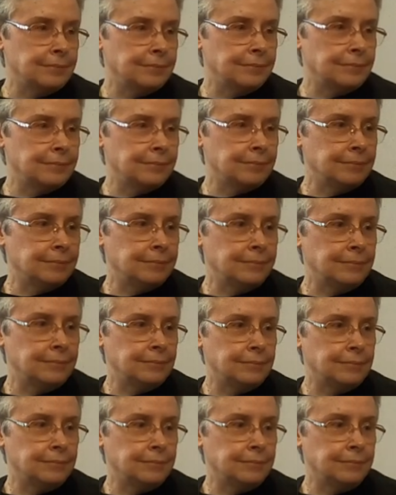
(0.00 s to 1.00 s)

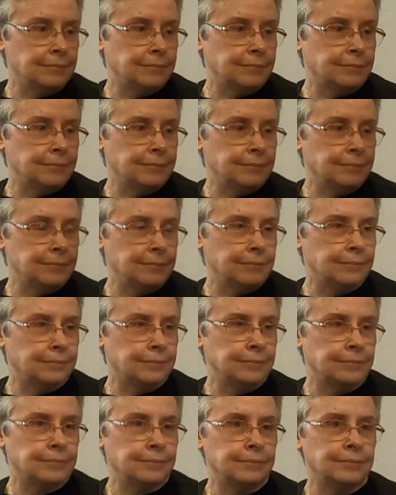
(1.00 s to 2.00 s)

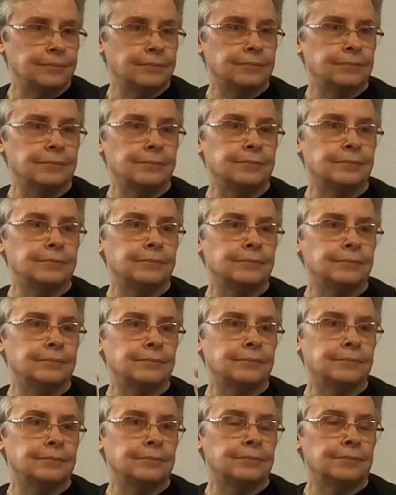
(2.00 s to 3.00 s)

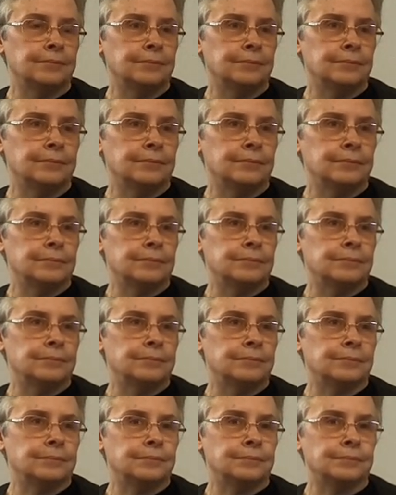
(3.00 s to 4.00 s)

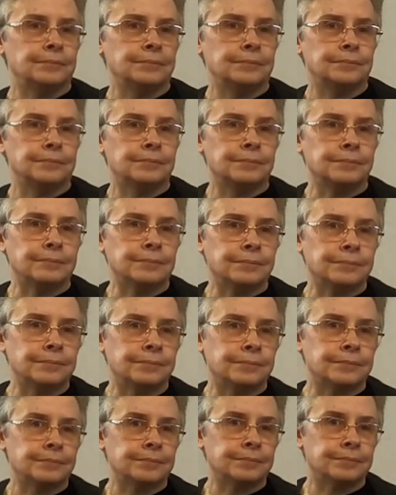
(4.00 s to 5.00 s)

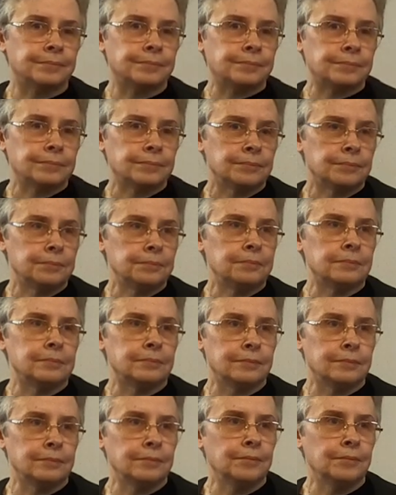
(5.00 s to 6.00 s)

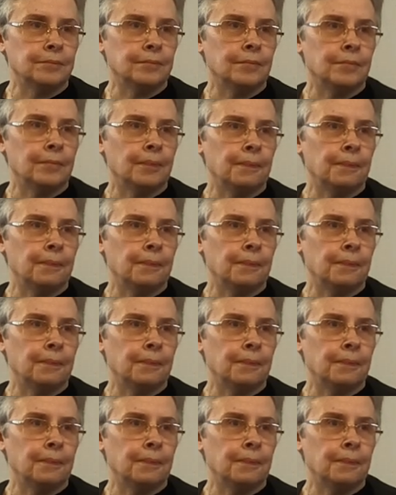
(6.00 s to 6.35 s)
[no speech]